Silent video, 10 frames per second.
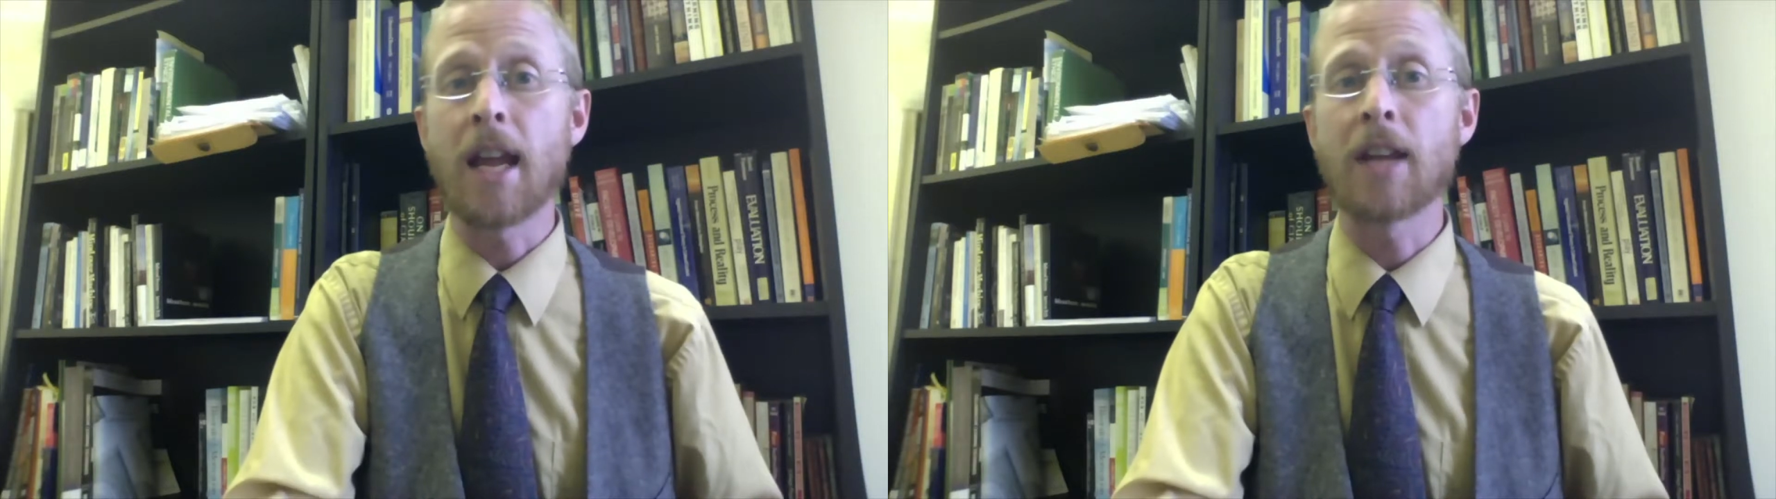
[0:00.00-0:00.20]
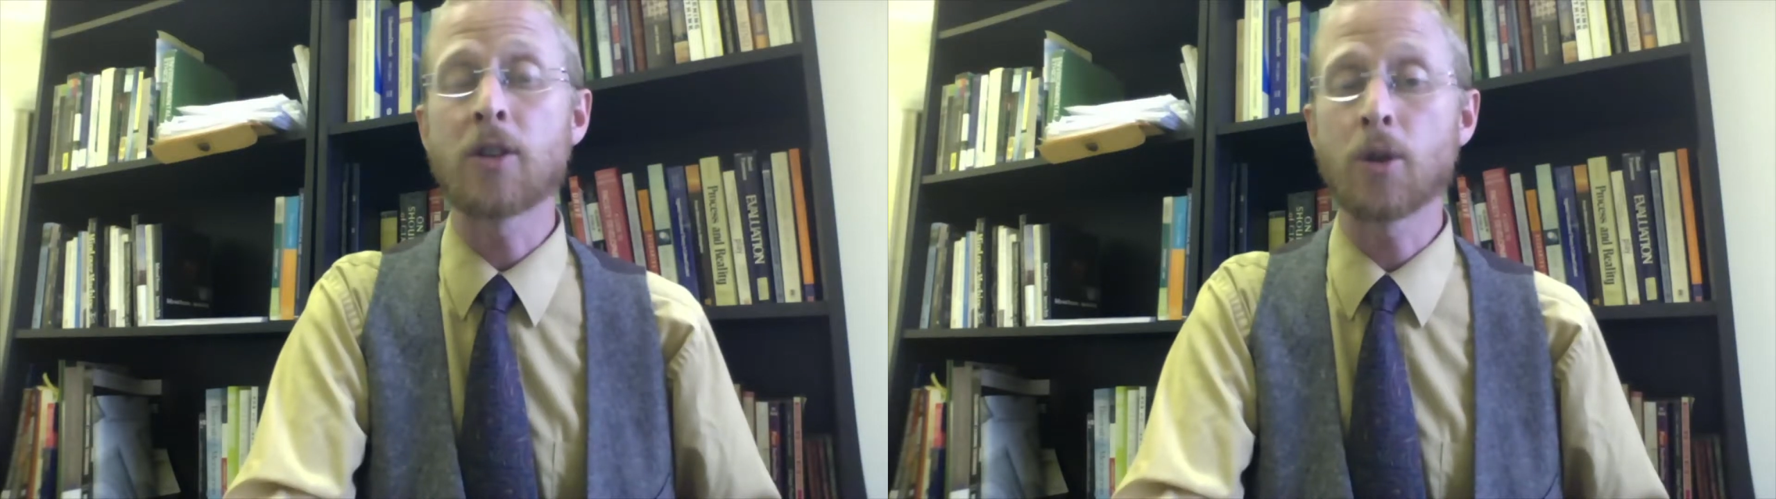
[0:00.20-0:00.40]

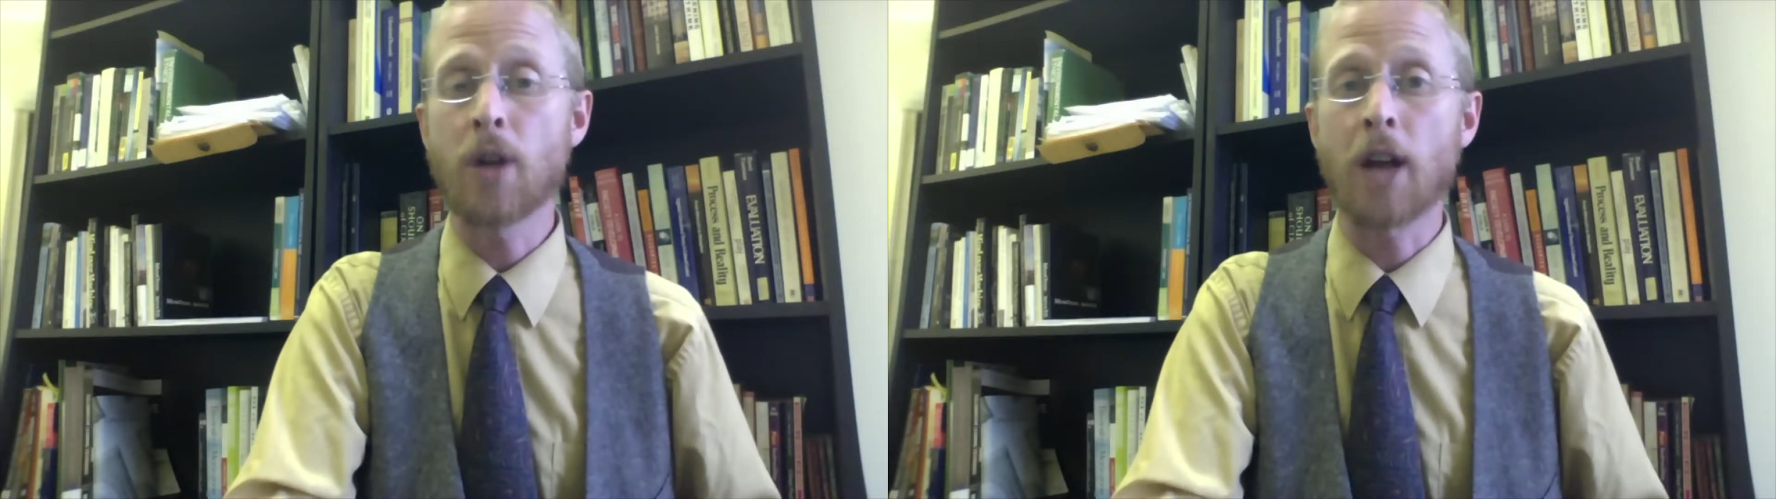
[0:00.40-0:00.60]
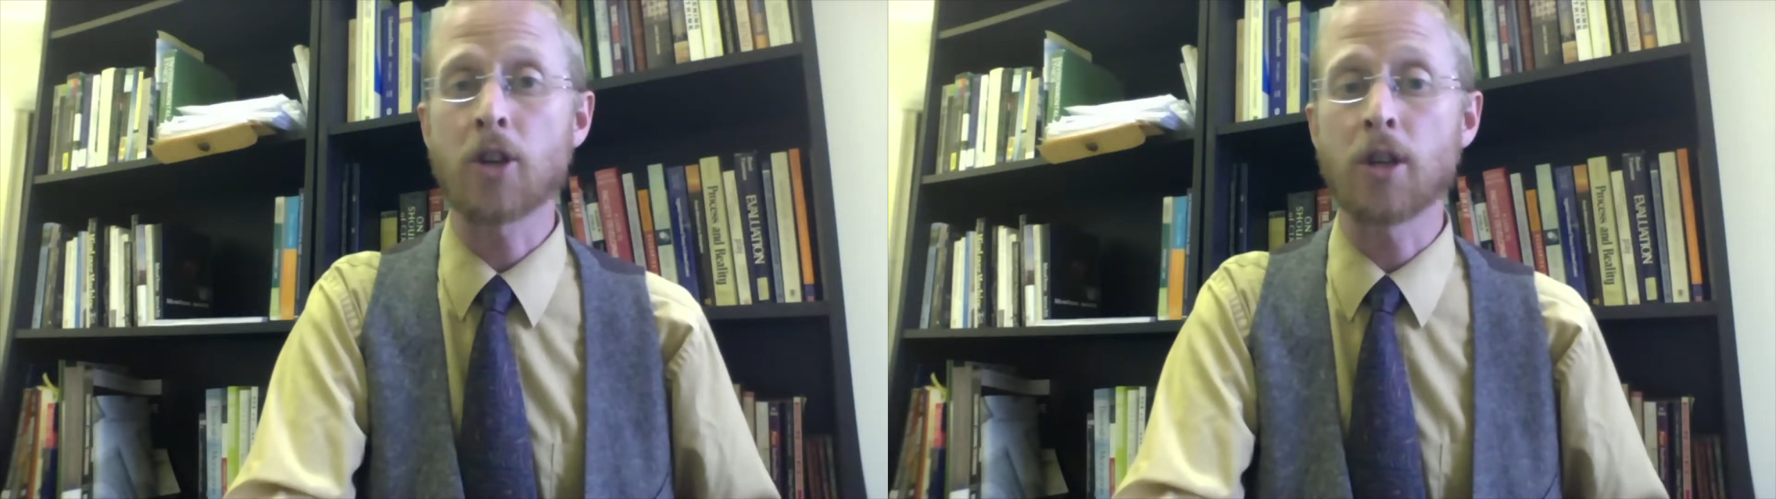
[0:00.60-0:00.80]

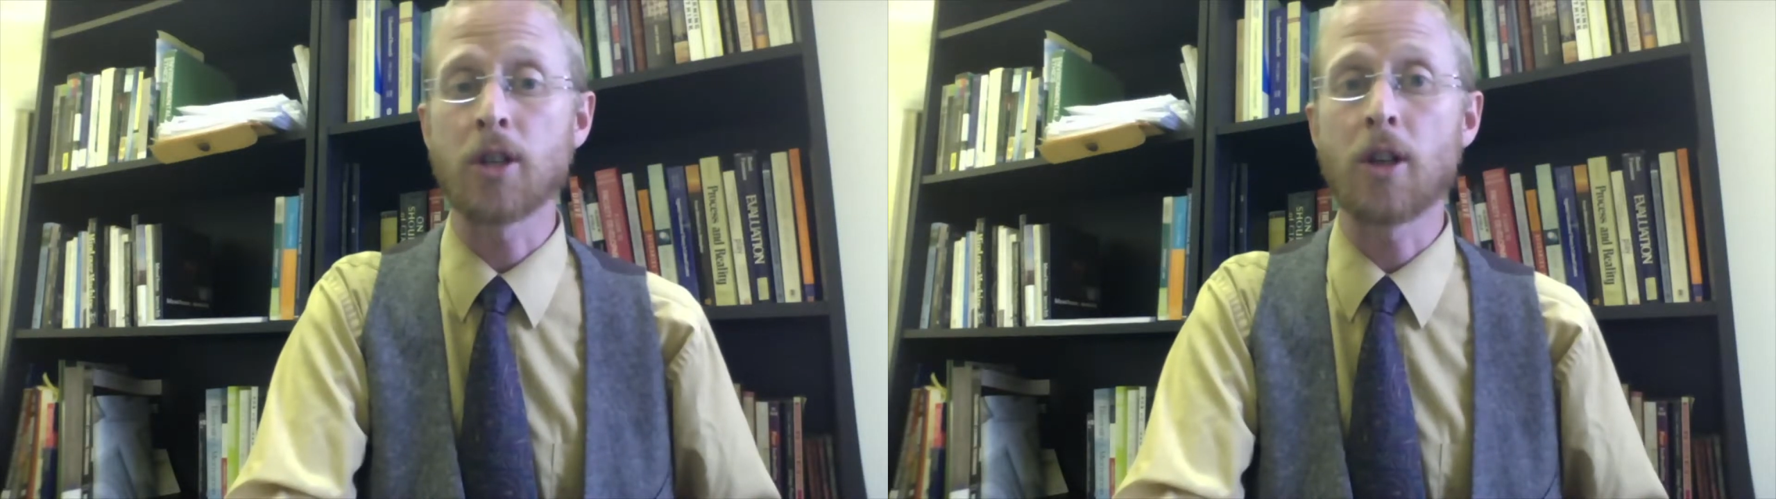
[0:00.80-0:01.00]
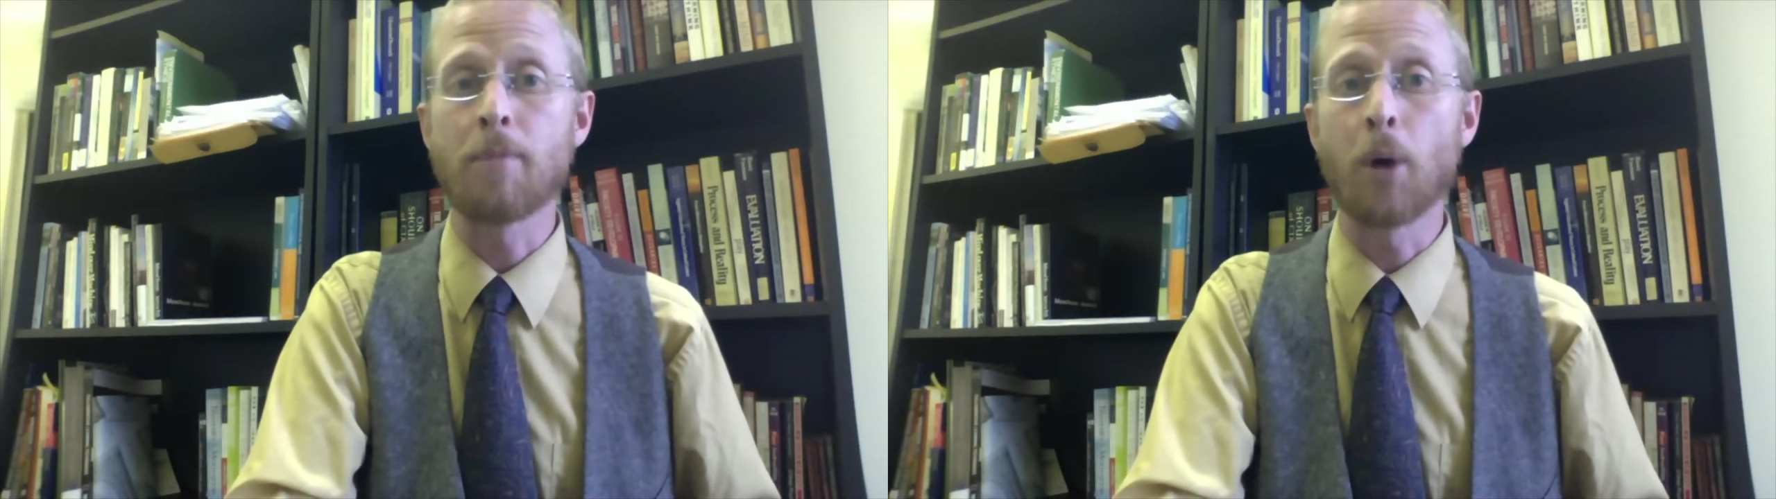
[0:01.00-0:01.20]
introduction to the